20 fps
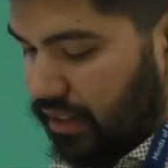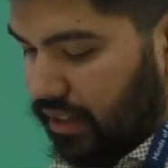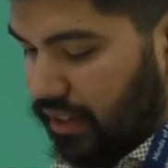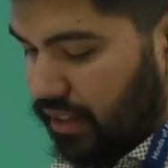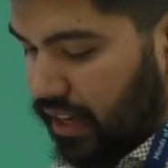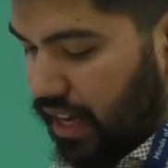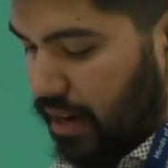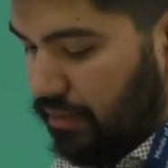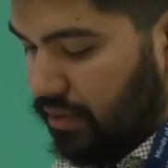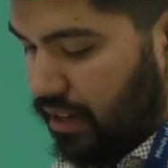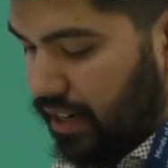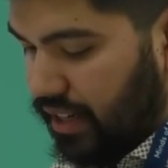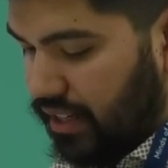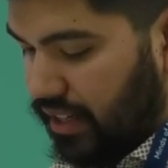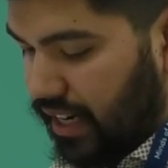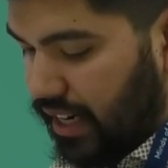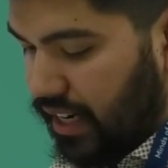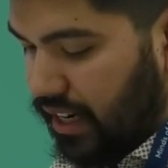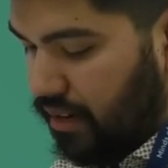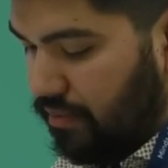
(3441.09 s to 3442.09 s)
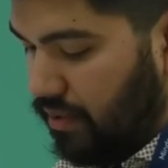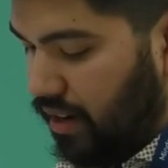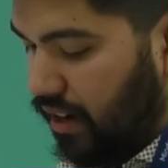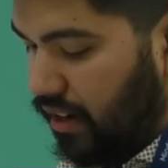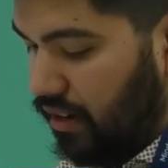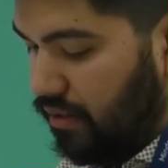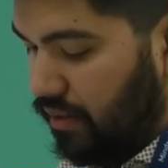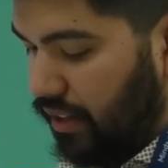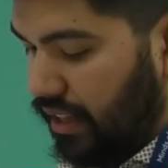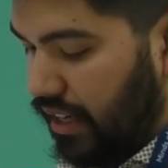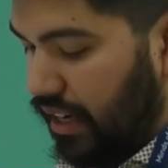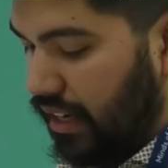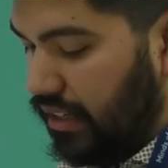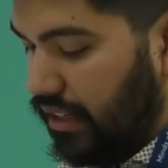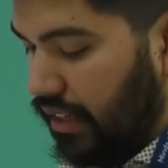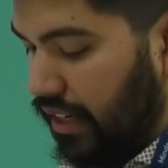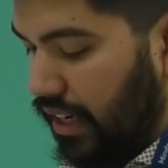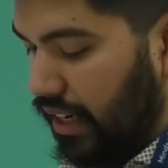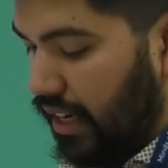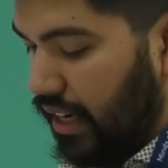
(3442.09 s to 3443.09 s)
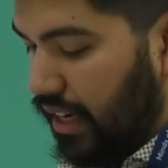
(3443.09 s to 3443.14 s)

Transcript: to the library seeking to partner with us